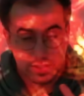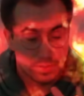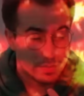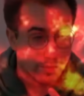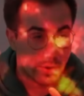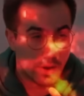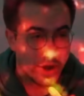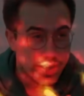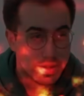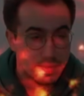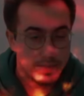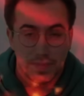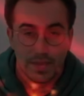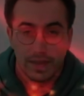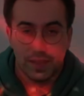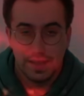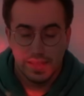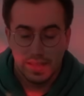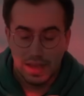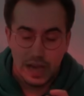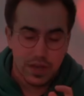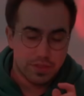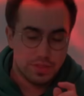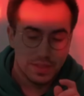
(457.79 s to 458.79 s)
his
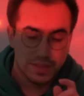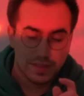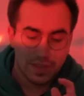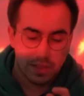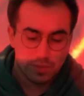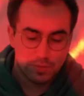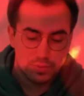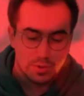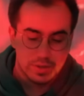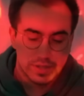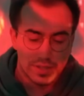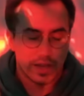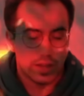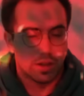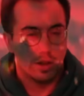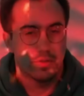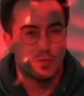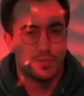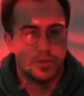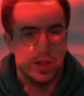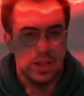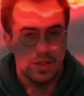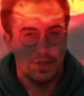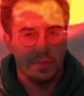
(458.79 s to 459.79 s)
brain? I think that's what Yellow
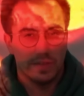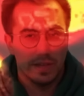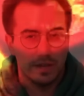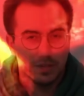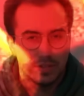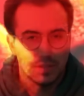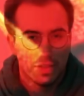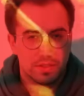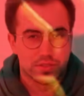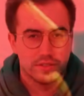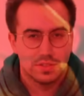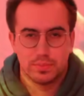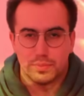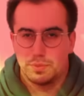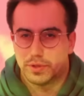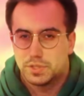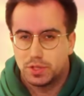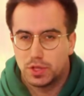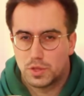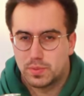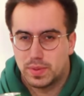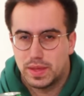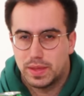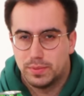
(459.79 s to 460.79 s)
5 now does to
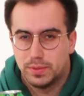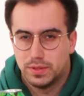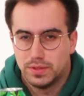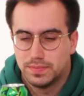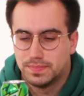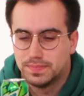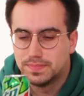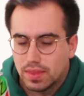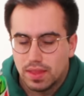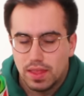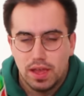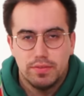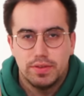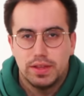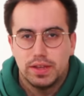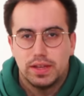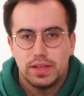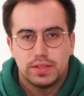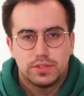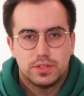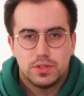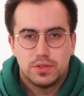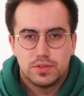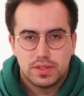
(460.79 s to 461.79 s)
British people. I've had
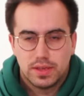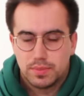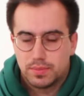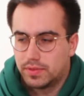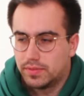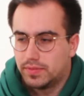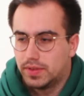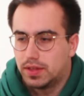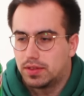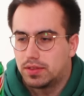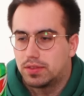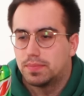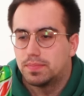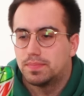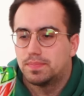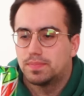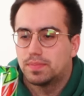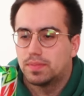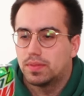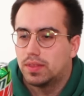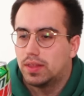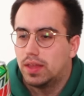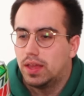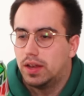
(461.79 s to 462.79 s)
like 2 sips of this
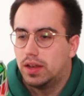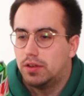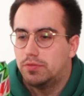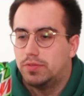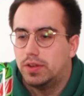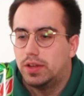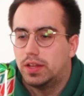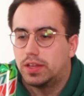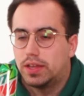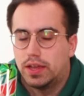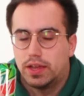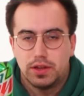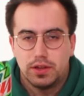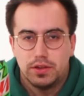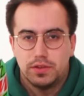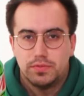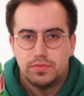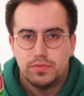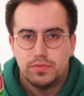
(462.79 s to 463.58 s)
and I feel like I could